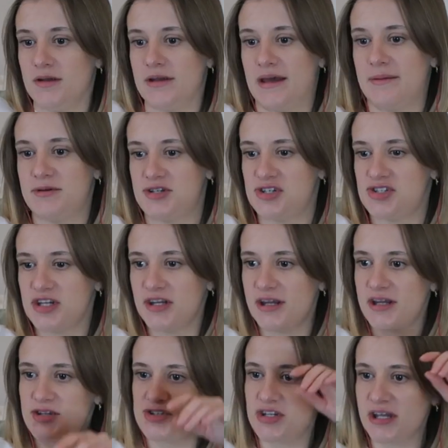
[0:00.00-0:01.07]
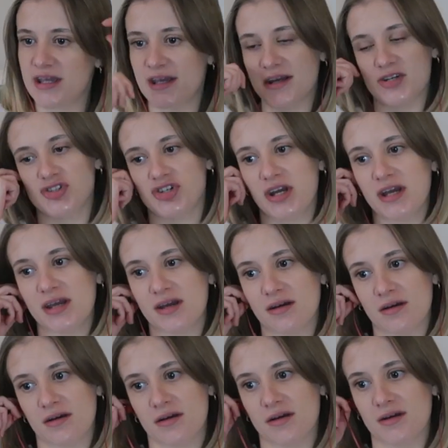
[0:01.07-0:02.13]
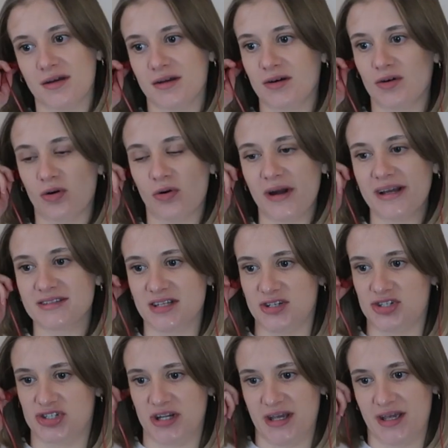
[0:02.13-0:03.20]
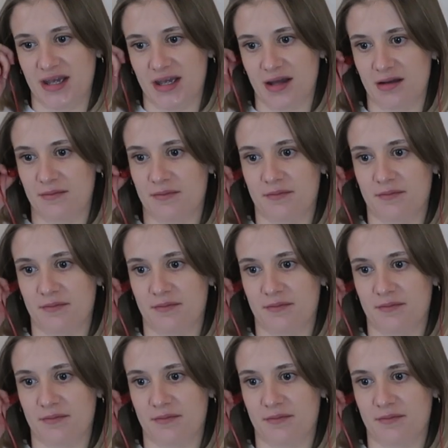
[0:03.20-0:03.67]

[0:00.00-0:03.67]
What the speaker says: Yeah, but is she? Or isn't she?